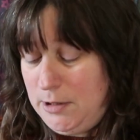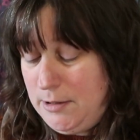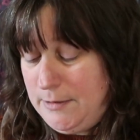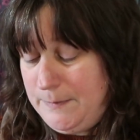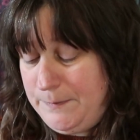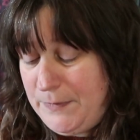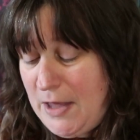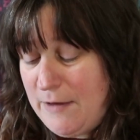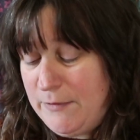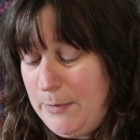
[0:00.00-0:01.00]

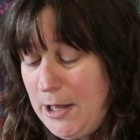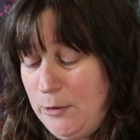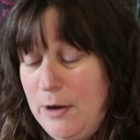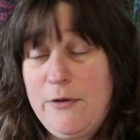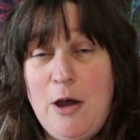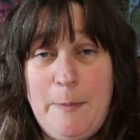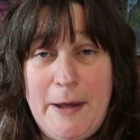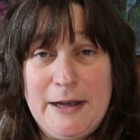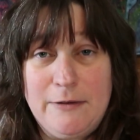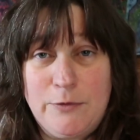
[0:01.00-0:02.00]
I know I've got a
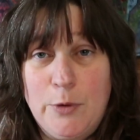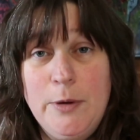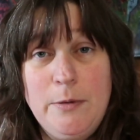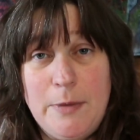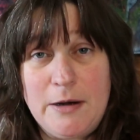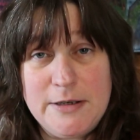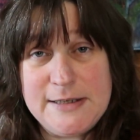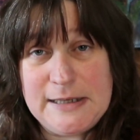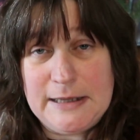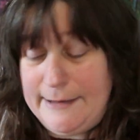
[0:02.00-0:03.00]
bag of rowan
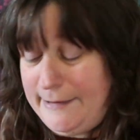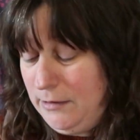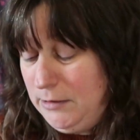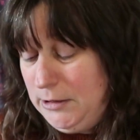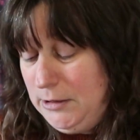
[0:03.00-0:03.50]
berries in there